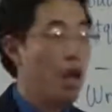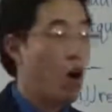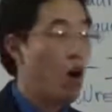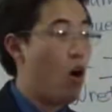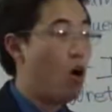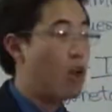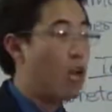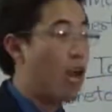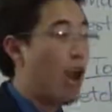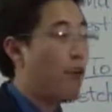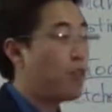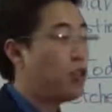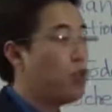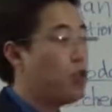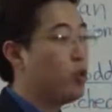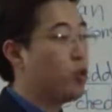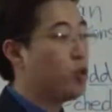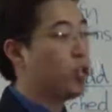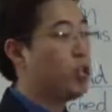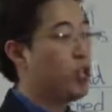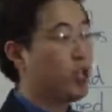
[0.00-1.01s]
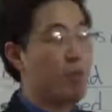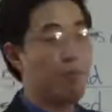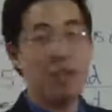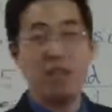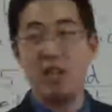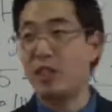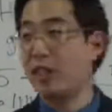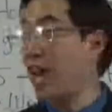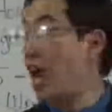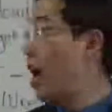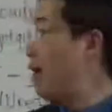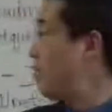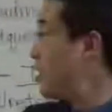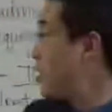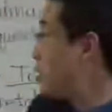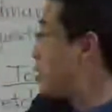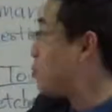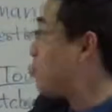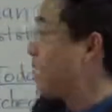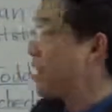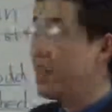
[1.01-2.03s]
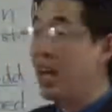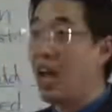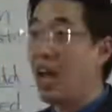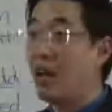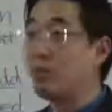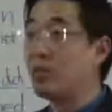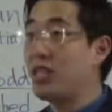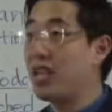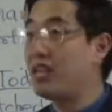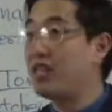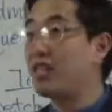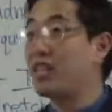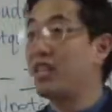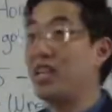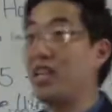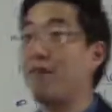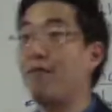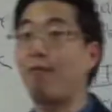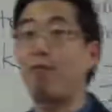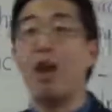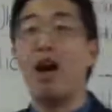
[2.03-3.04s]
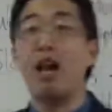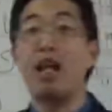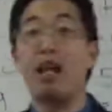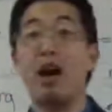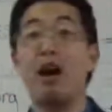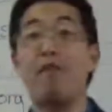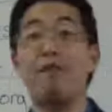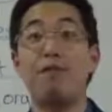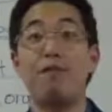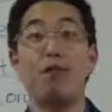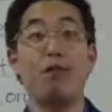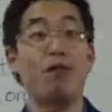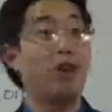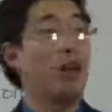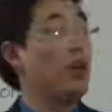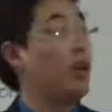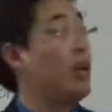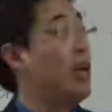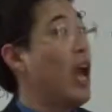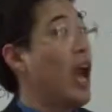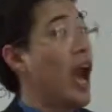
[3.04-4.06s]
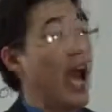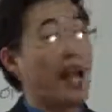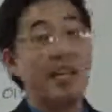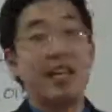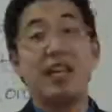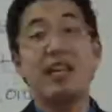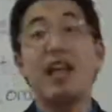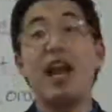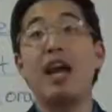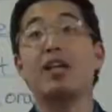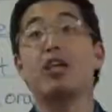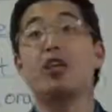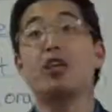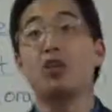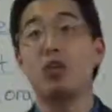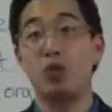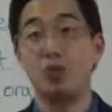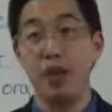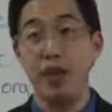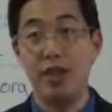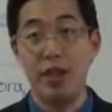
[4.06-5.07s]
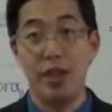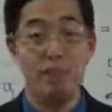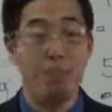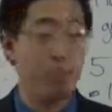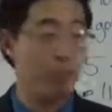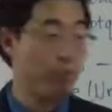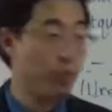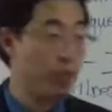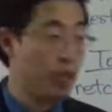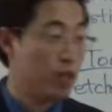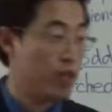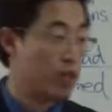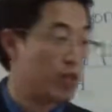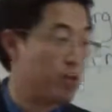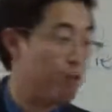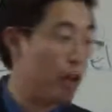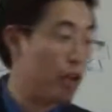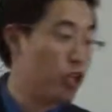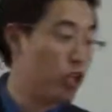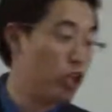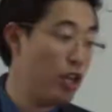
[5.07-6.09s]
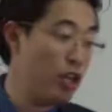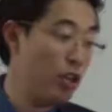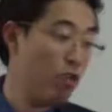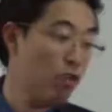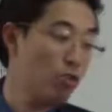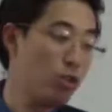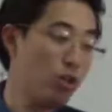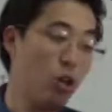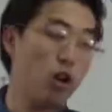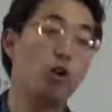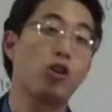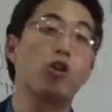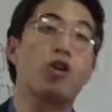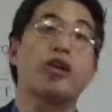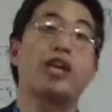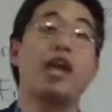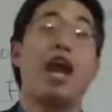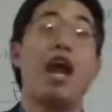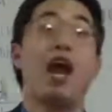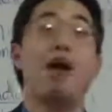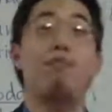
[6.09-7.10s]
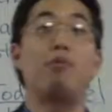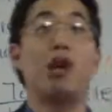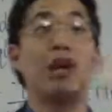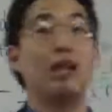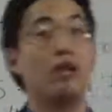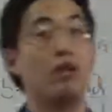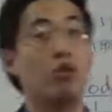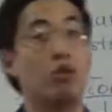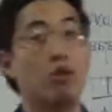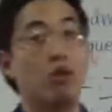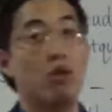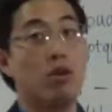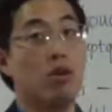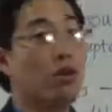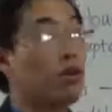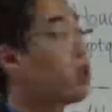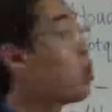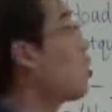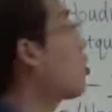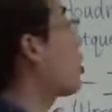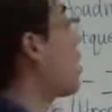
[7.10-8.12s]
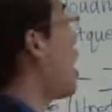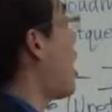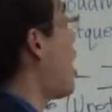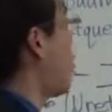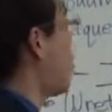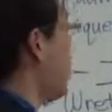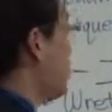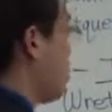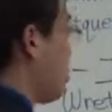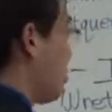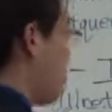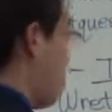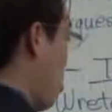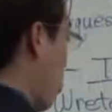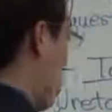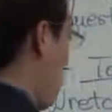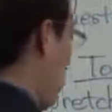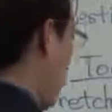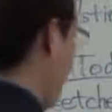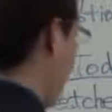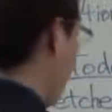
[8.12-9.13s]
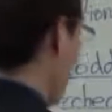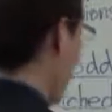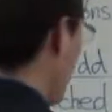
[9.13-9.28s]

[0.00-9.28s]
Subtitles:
All you have to do is look up these Calvinist big names and see if Ray Comfort had connections with them, especially through Kirk Cameron. Kirk Cameron, his partner.